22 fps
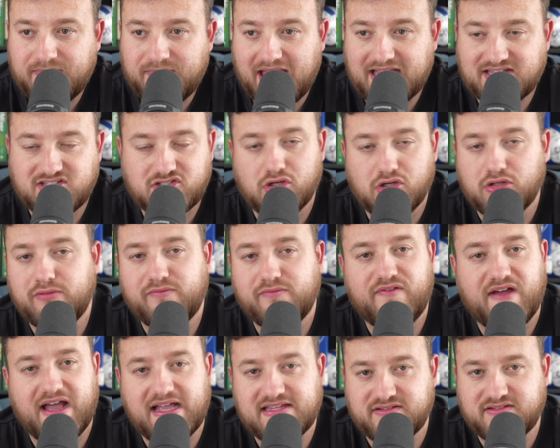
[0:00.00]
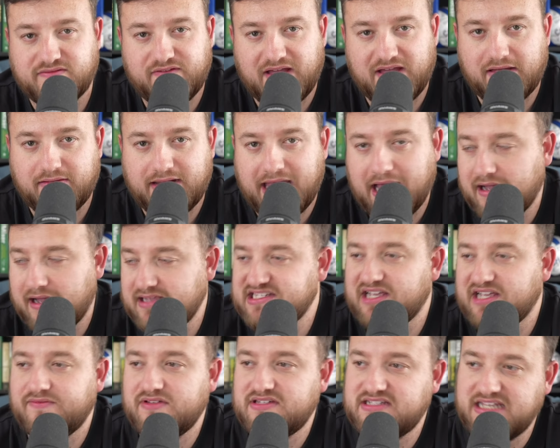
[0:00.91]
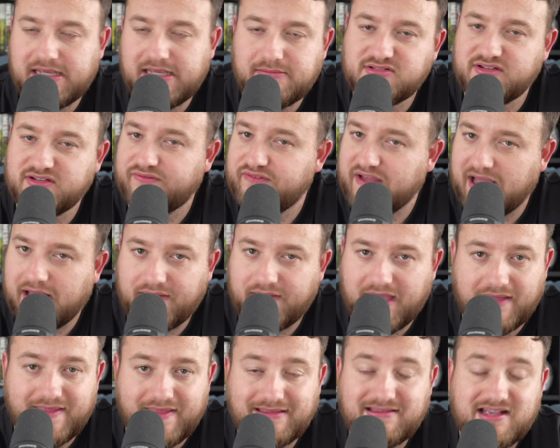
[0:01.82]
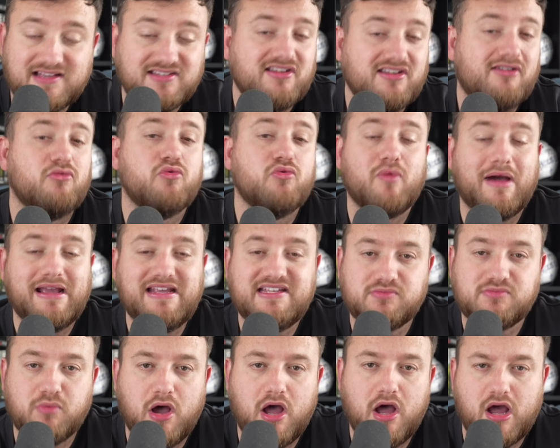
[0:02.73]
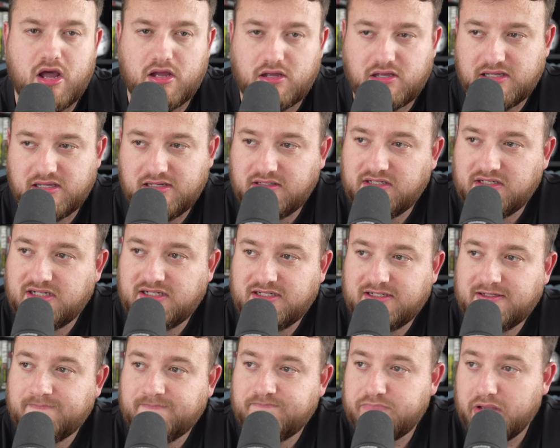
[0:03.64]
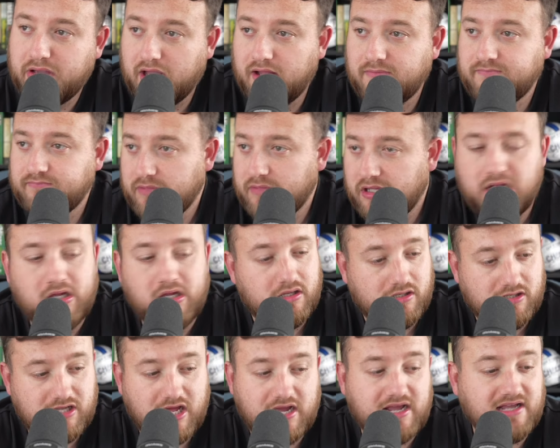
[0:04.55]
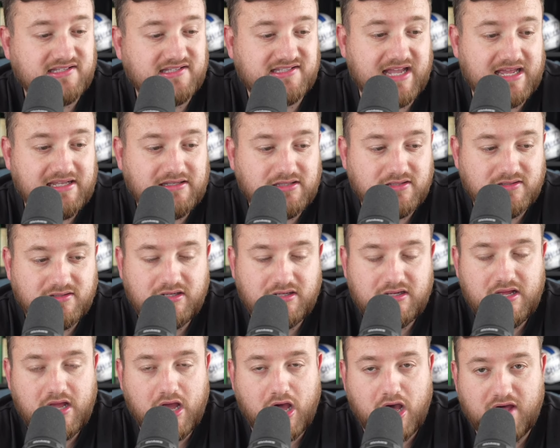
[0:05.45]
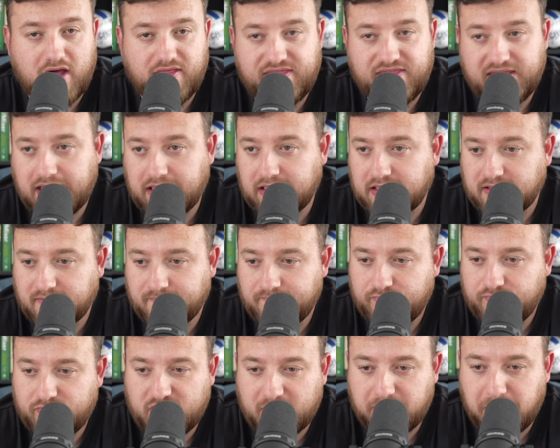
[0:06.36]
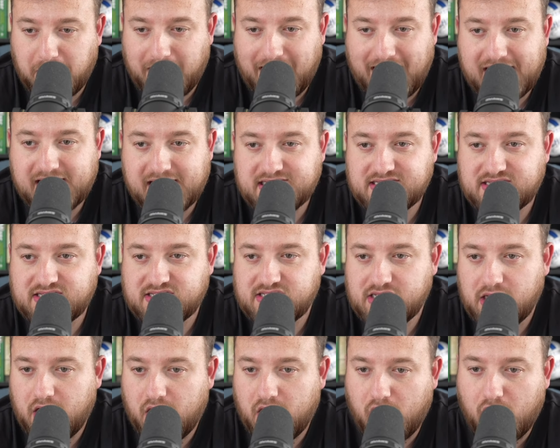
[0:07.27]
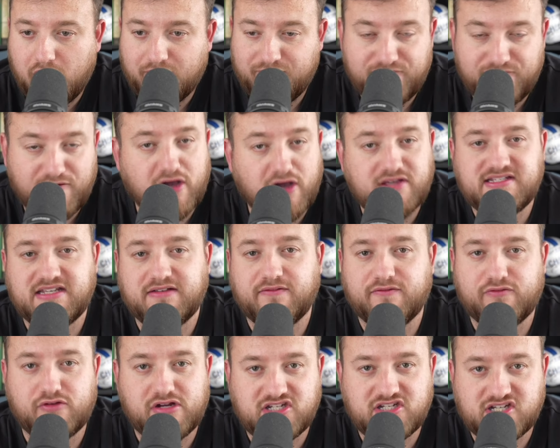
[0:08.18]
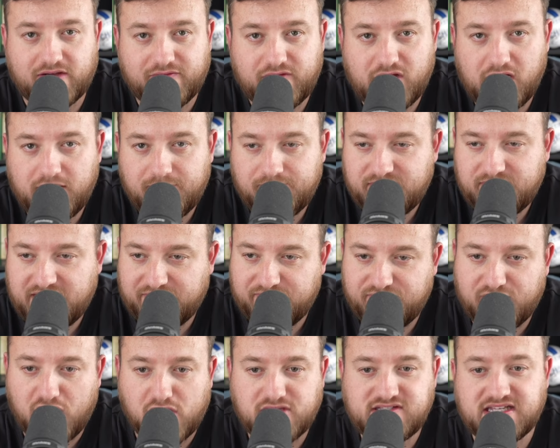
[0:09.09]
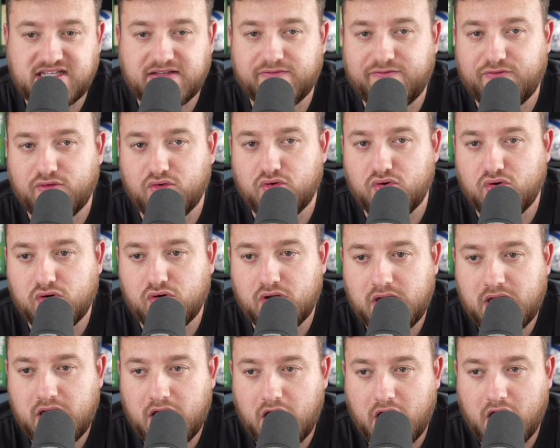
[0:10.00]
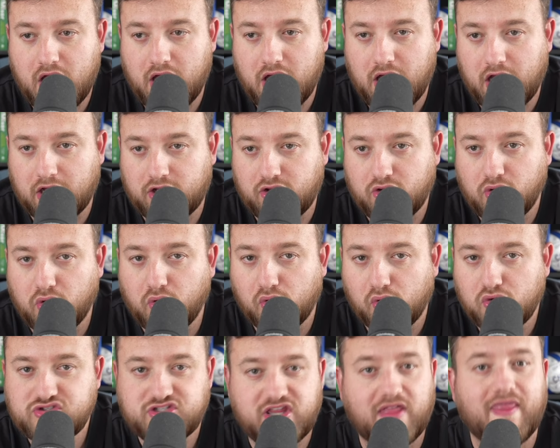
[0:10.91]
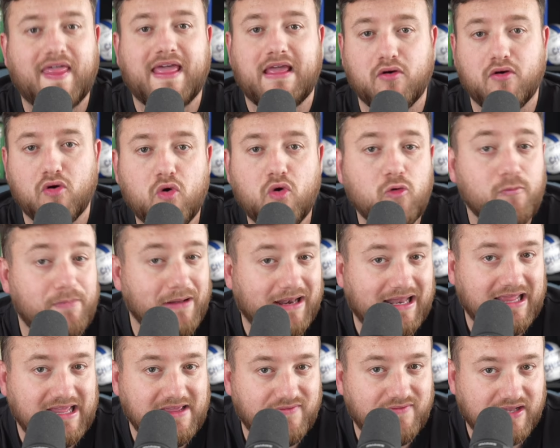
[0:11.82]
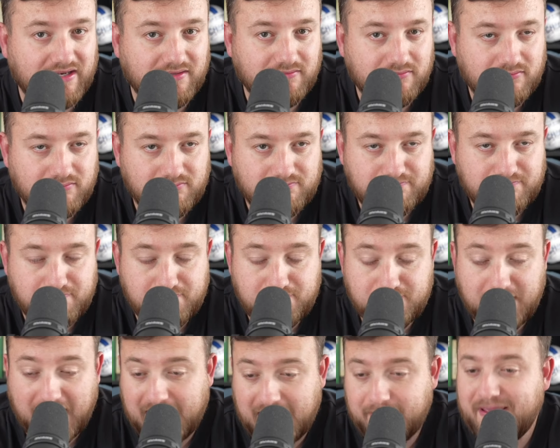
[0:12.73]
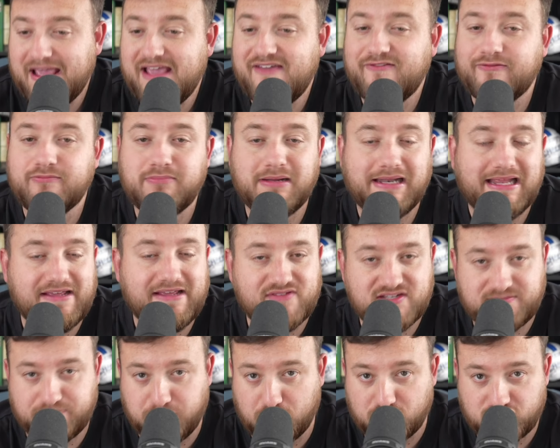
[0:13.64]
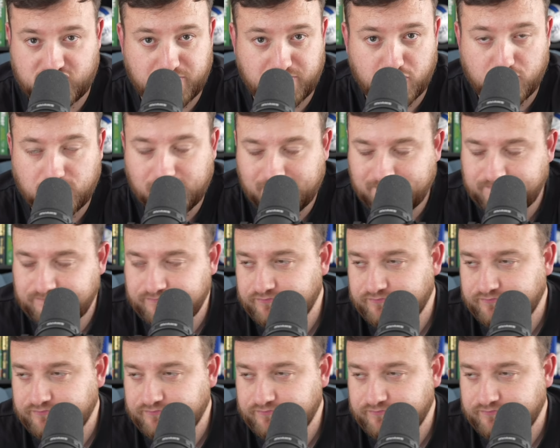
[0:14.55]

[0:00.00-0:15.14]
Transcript: As Tottenham fans have found out, as other teams have found out, that doesn't always work. But like I said, I think the players are fighting for each other. They're fighting for a cause that they all believe in, maybe even believe is possible.